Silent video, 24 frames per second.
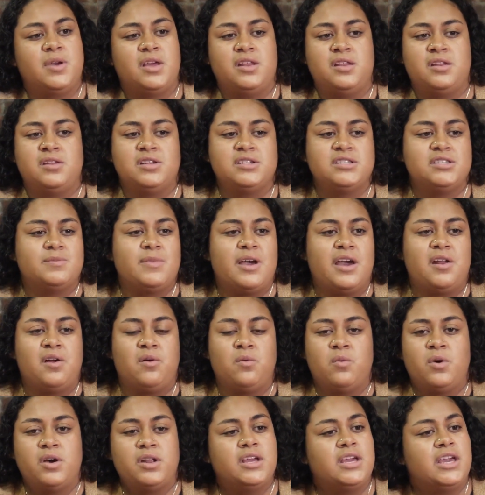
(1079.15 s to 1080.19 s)
and it doesn't matter
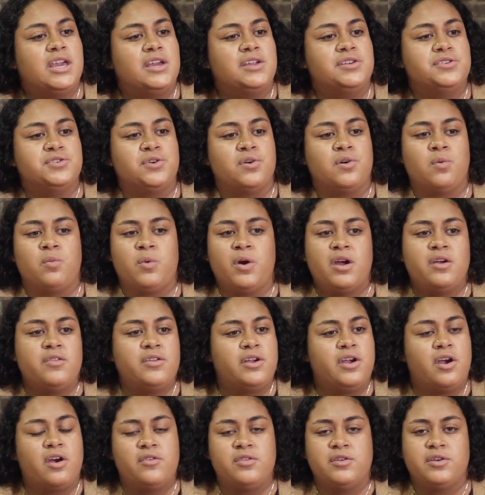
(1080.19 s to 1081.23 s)
what age or where they
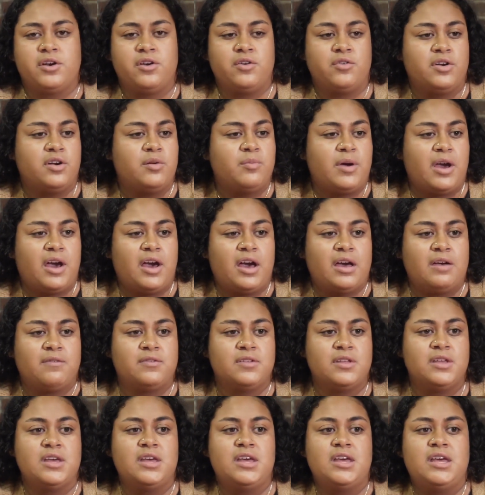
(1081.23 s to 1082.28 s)
are in their career path,
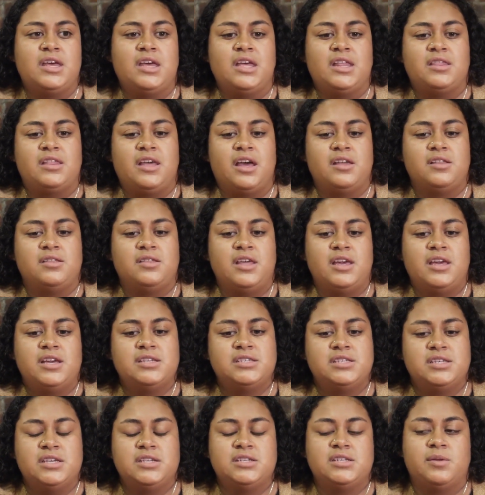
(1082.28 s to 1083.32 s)
that they see